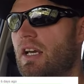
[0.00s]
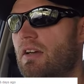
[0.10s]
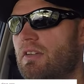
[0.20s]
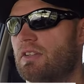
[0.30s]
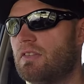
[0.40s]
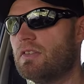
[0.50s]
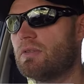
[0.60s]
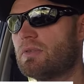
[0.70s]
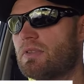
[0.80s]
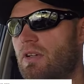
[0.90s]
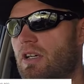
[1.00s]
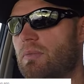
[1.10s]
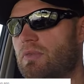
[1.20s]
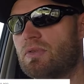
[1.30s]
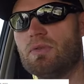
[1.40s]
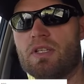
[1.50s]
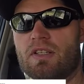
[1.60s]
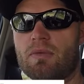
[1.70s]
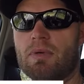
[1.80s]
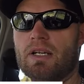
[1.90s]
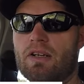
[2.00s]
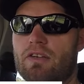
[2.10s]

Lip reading: have a difficult time to get the mud